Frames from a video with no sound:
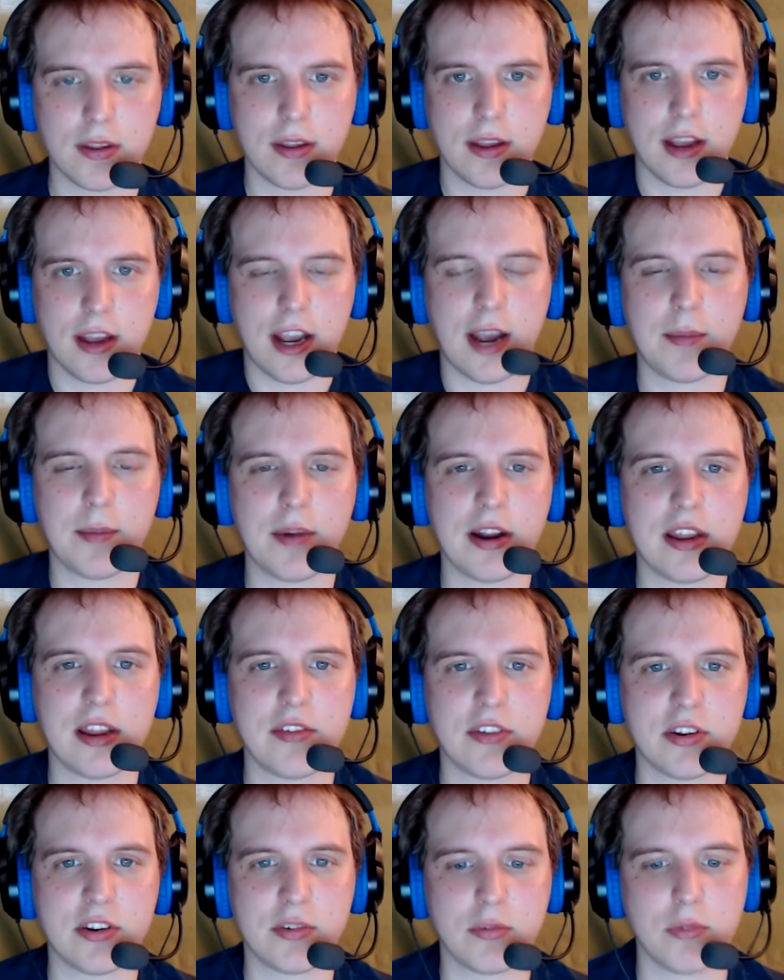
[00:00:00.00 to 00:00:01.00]
I'm not
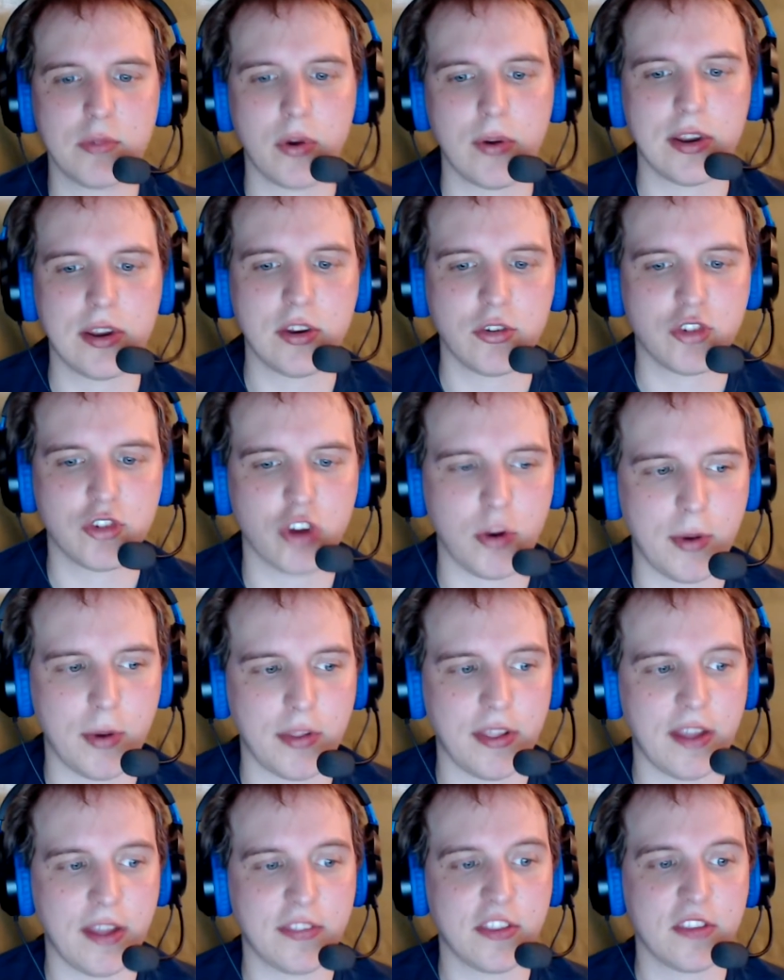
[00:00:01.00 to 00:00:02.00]
even really too sure about
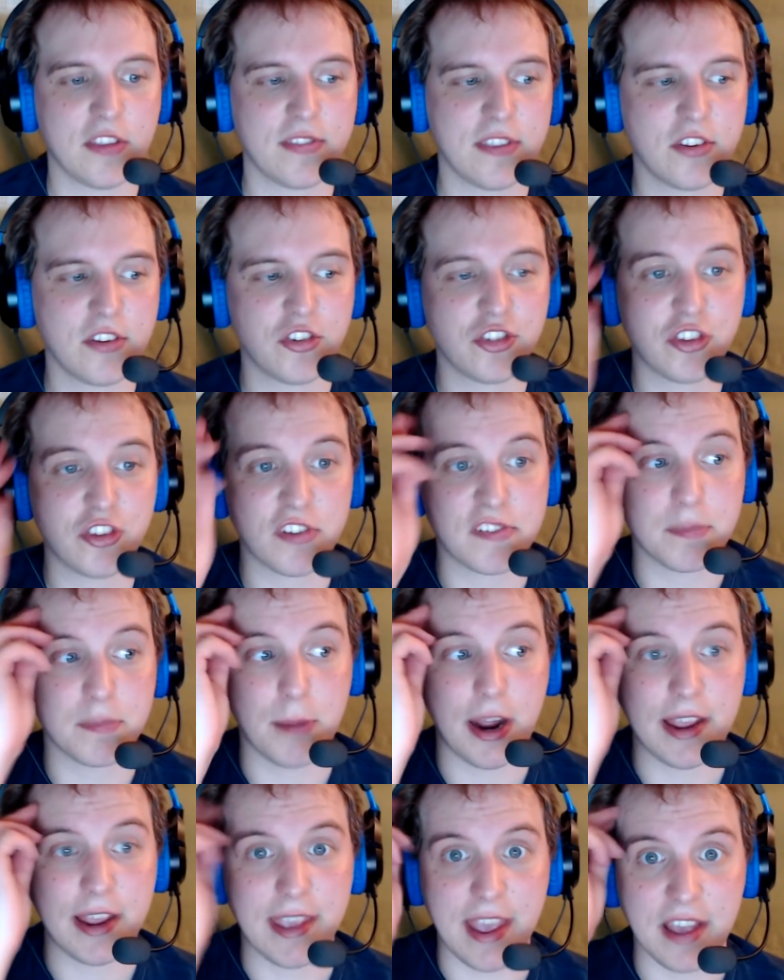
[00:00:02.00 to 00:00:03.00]
that. This is just
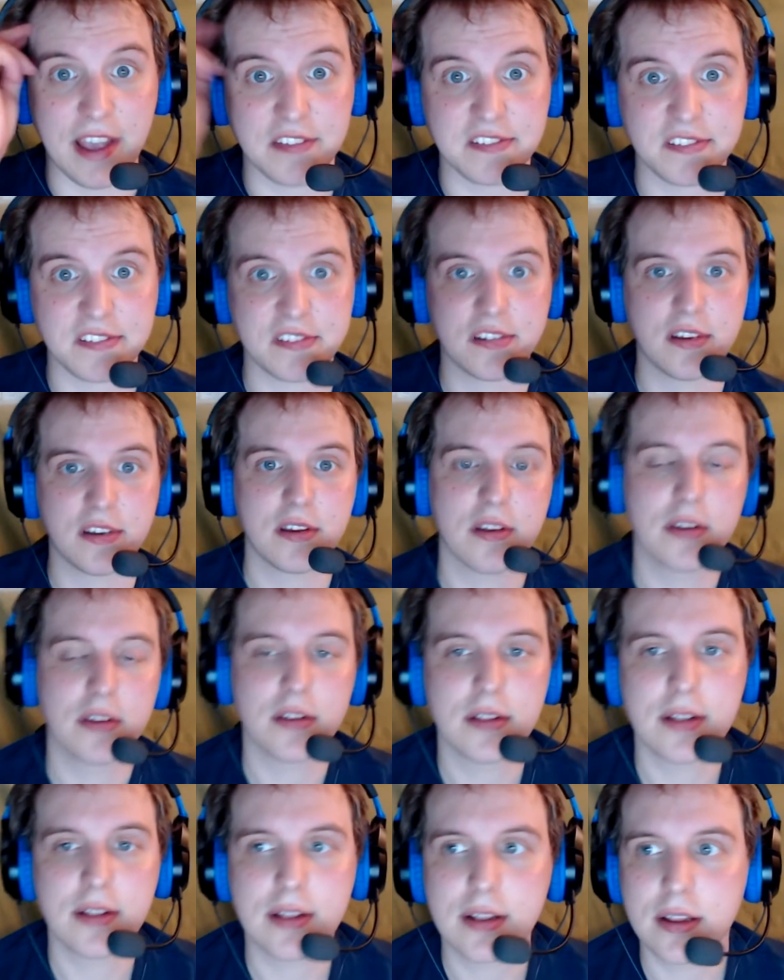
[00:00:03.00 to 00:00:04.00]
my guess
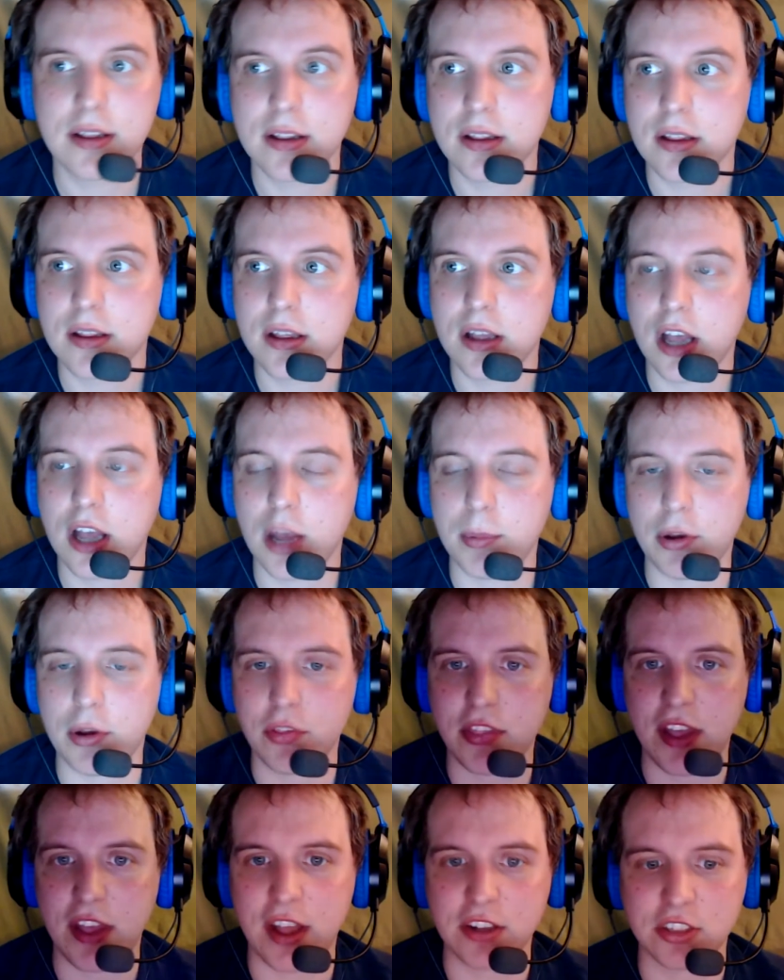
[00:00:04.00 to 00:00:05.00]
about
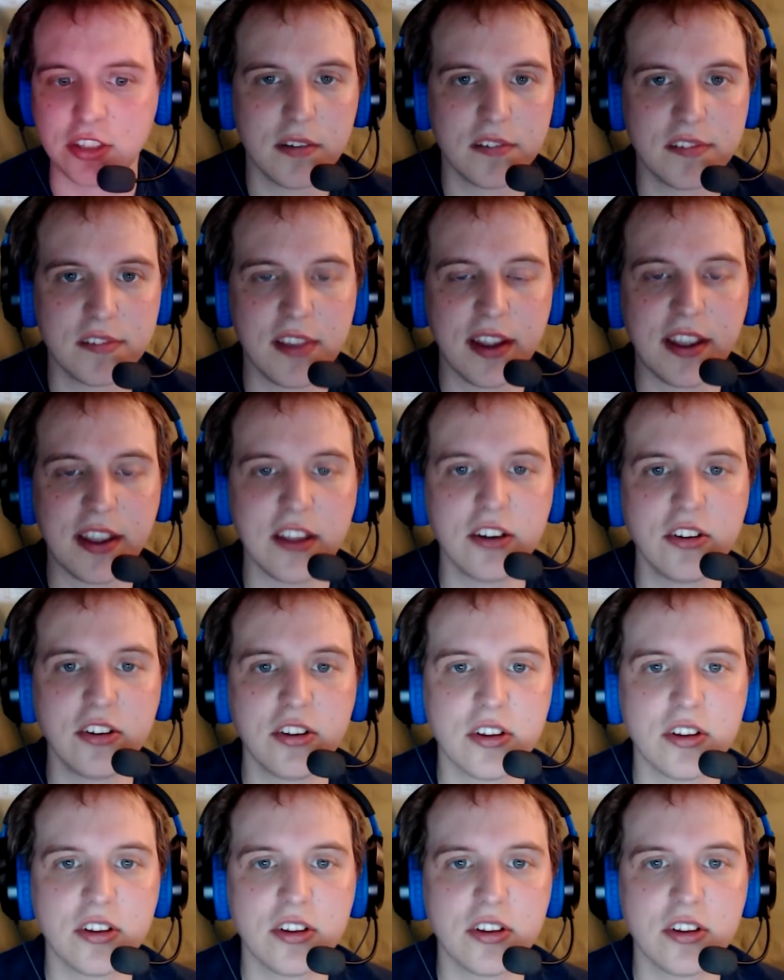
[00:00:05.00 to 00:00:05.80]
that. Second